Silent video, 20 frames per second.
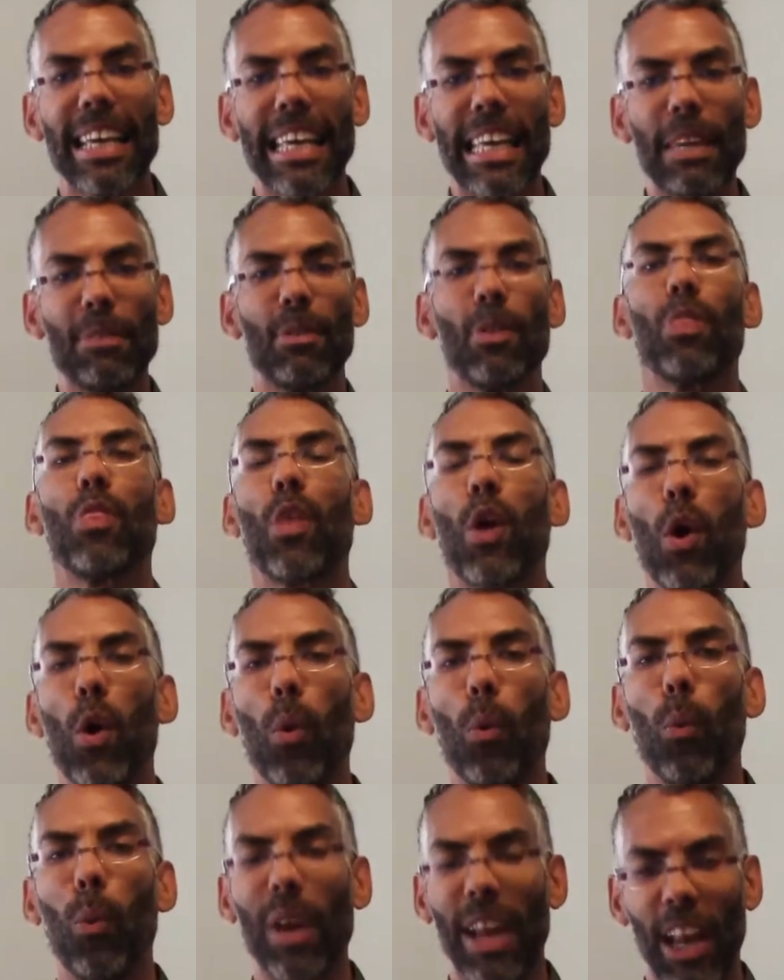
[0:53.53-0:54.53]
even
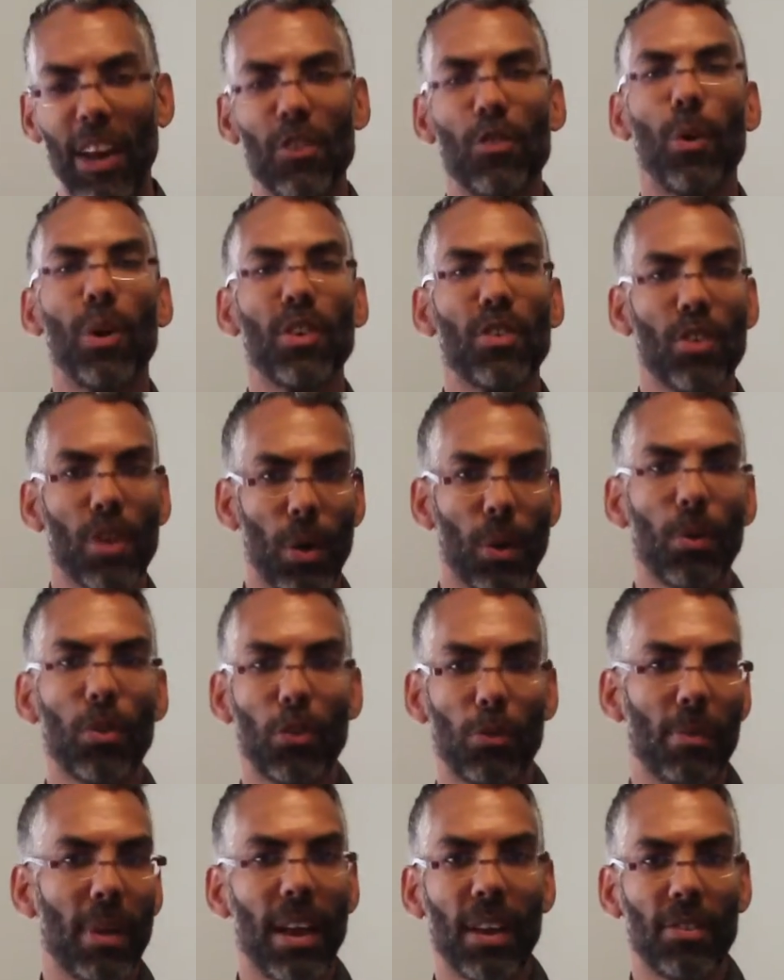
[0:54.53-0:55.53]
though when I joined
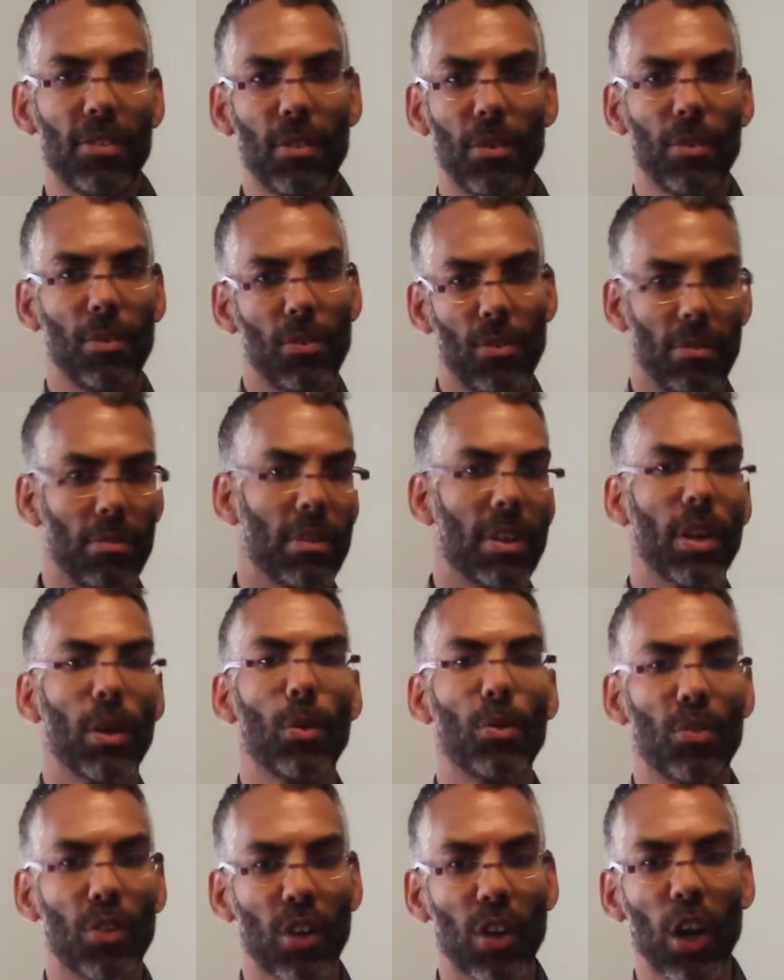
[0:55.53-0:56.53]
Toastmasters
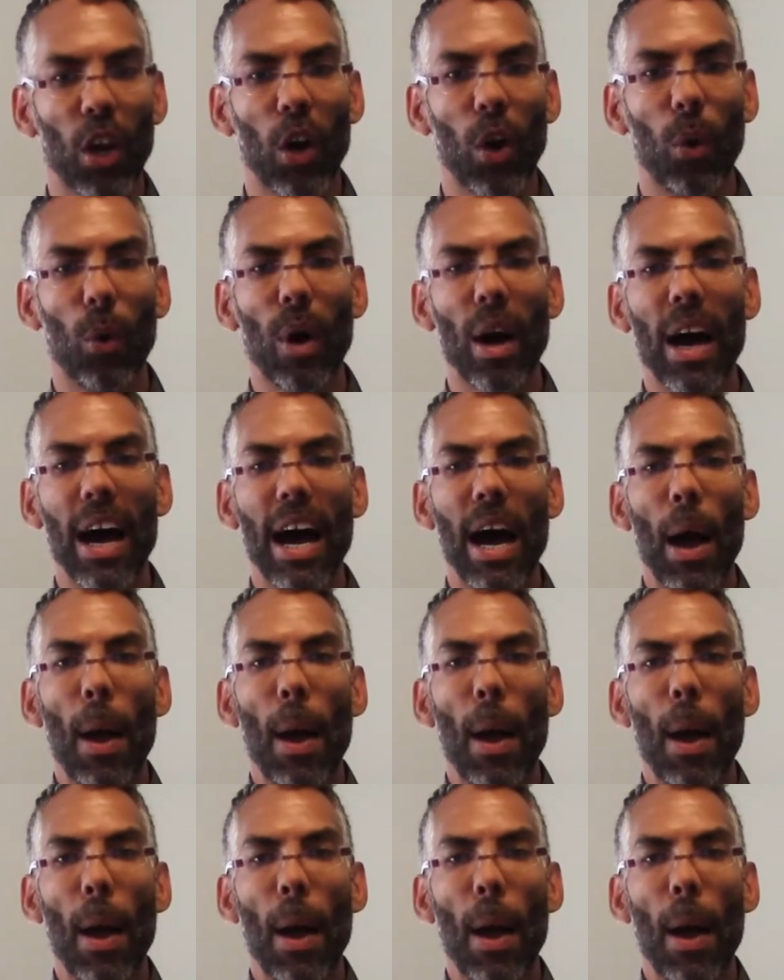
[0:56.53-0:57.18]
years ago,